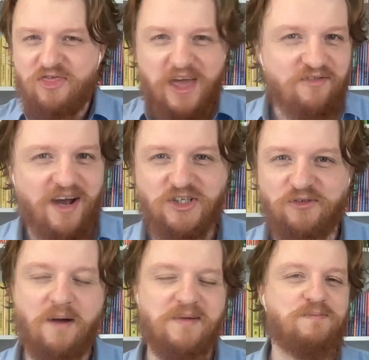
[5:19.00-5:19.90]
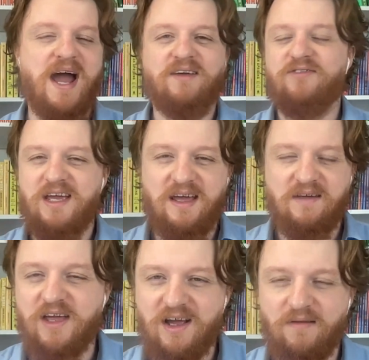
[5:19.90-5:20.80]
think factory farming is bad,
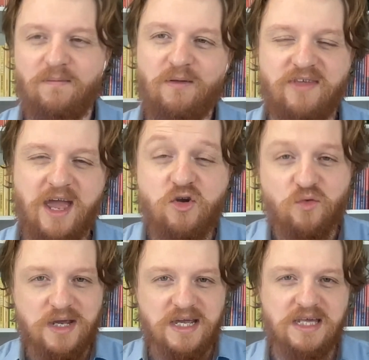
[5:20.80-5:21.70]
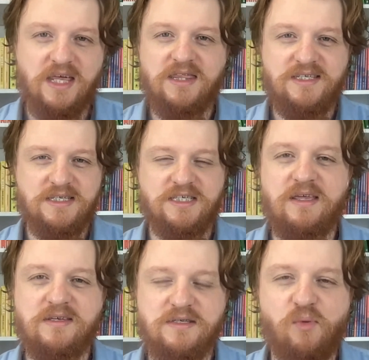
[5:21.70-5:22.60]
if they agree that this is
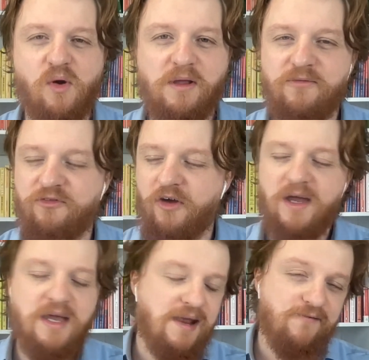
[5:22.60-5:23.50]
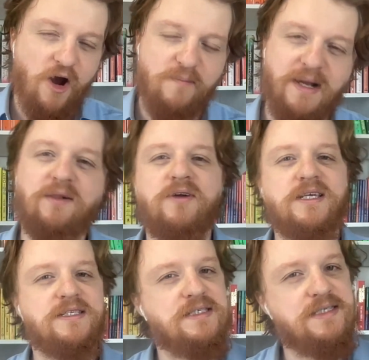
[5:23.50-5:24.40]
a problem for environmental
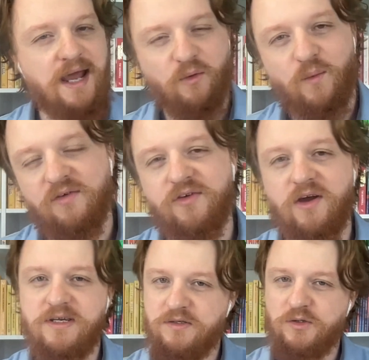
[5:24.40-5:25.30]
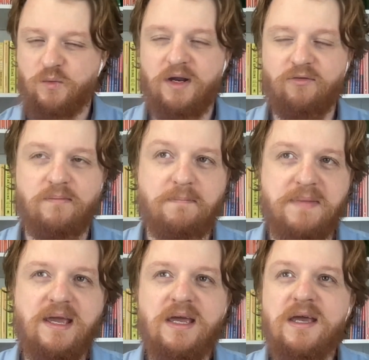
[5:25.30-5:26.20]
reasons, animal welfare reasons, whatever it might
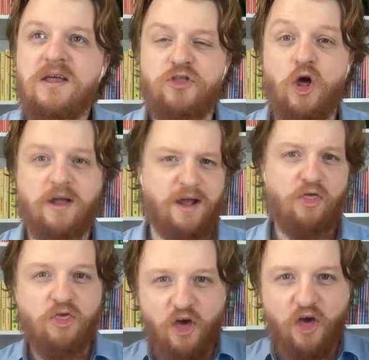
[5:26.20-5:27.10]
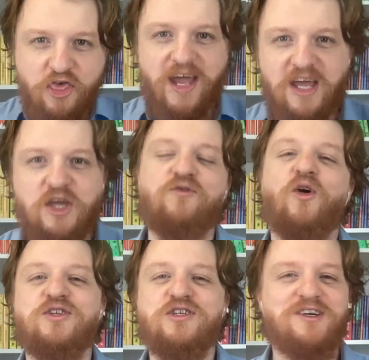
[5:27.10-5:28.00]
be, that like the thing you've
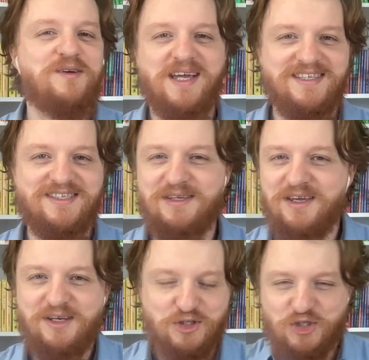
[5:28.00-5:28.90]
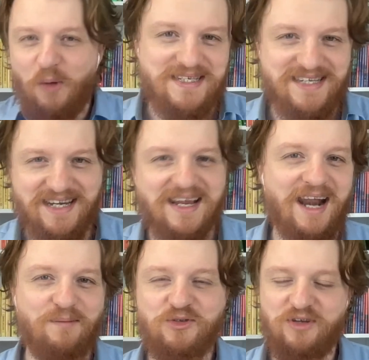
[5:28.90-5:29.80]
got to do is stop eating
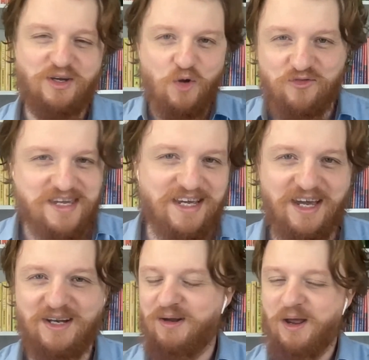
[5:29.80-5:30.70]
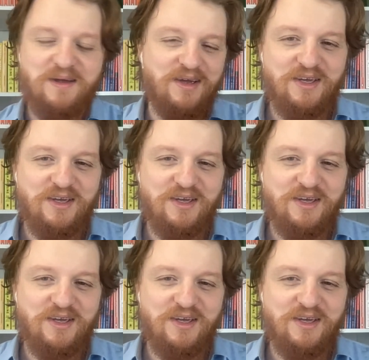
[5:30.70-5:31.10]
animals, like go vegan, go